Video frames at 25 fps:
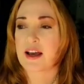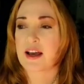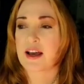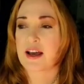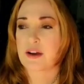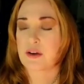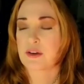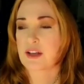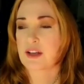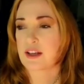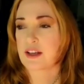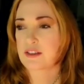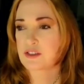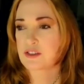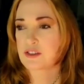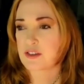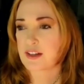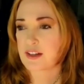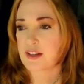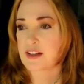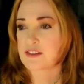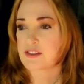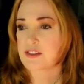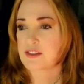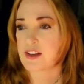Okay. So
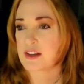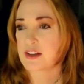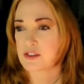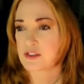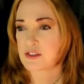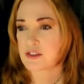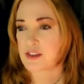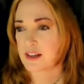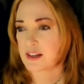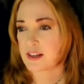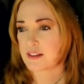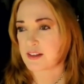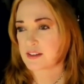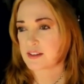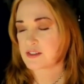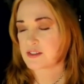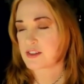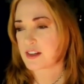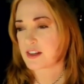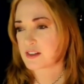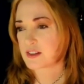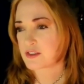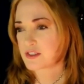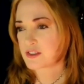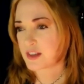that sounds like it. That
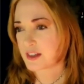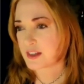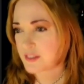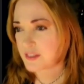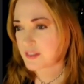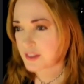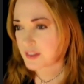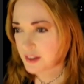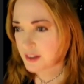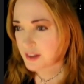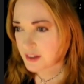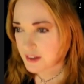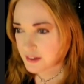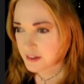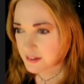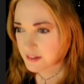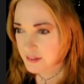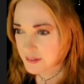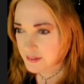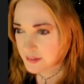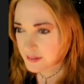sounds like the